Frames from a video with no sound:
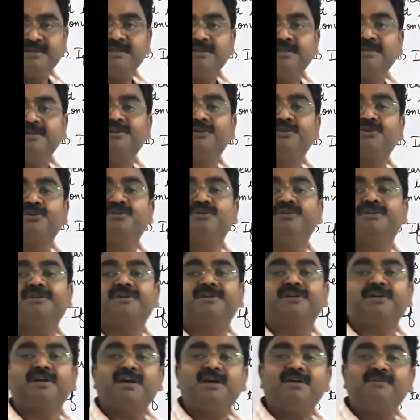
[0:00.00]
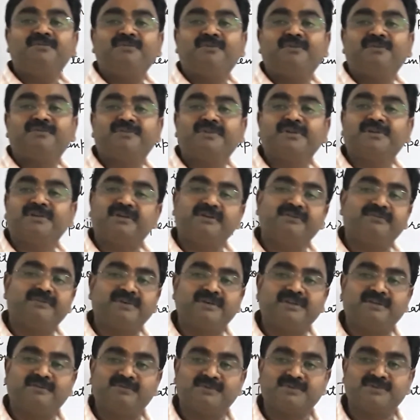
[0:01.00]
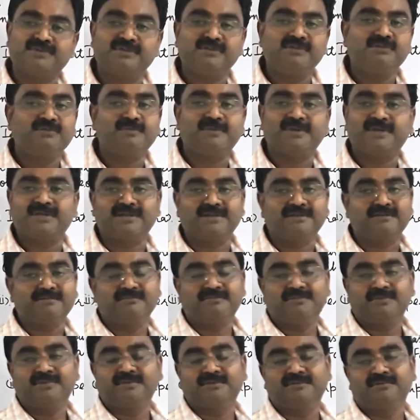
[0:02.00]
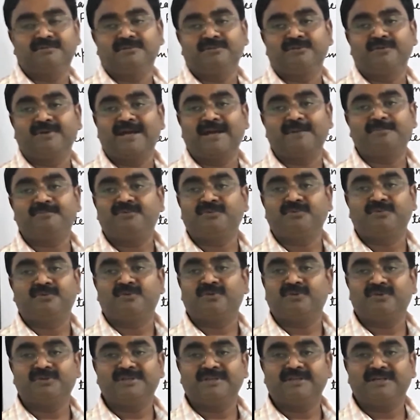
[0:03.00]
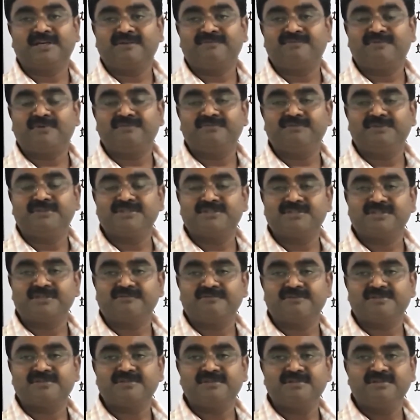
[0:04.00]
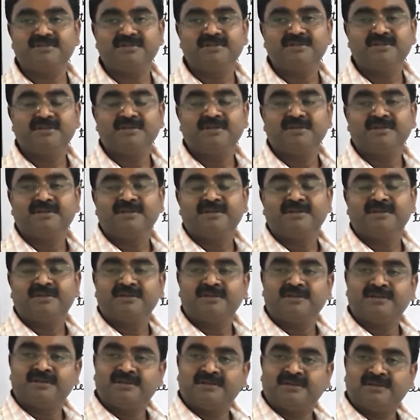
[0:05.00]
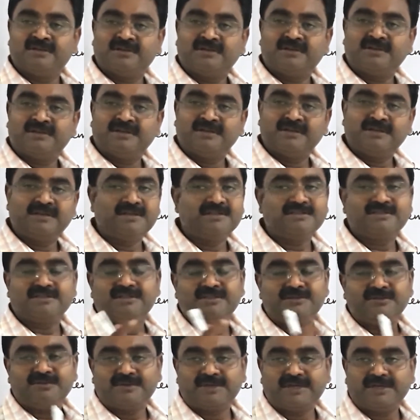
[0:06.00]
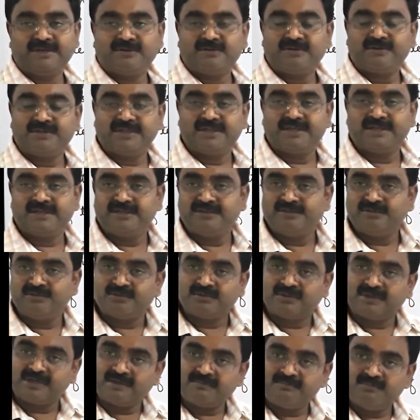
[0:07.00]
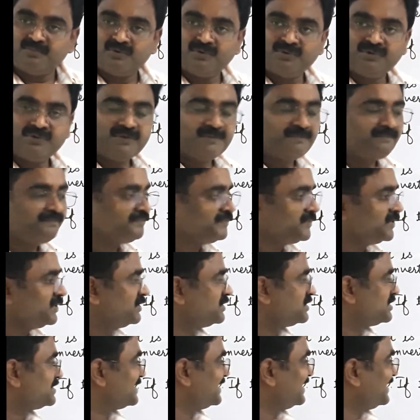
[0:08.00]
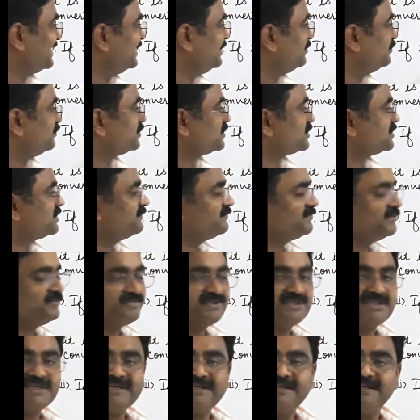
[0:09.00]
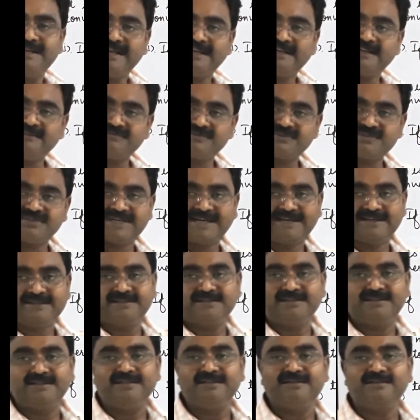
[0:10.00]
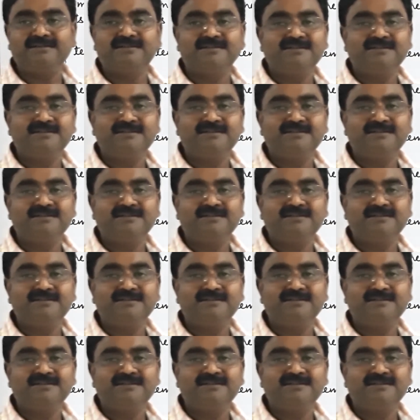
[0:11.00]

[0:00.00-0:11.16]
Draw the graph of the given equation. So what are you have to draw the graph of this equation. Easily you can draw there in your graph book. Second question, from second I have started here.